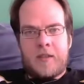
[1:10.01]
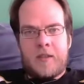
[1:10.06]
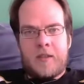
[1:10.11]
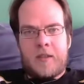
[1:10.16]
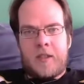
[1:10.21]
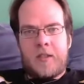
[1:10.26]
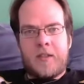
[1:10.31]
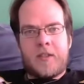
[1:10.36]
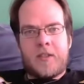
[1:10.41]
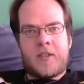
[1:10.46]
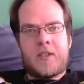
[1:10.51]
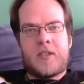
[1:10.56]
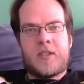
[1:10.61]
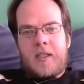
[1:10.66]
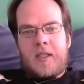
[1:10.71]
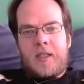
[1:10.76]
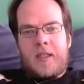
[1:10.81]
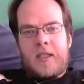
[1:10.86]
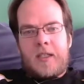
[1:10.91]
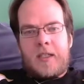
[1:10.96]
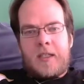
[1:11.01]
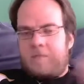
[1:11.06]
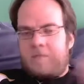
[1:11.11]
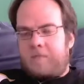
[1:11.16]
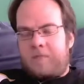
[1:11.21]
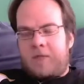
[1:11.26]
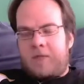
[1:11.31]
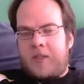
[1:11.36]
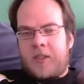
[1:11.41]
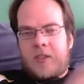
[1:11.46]
on this channel.
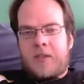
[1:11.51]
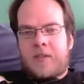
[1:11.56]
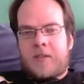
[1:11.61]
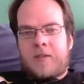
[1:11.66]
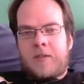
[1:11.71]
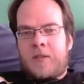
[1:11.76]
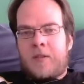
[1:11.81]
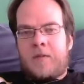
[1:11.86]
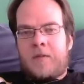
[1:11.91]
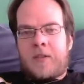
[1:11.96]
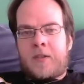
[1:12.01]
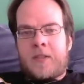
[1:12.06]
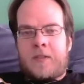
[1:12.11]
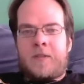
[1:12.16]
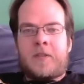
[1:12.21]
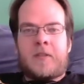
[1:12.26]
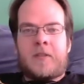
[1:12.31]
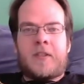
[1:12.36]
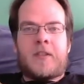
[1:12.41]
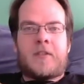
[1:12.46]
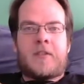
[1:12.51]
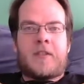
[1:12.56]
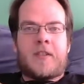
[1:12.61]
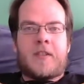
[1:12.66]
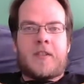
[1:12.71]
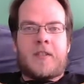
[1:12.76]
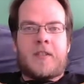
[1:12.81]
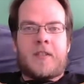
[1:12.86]
Just look for it if you're interested.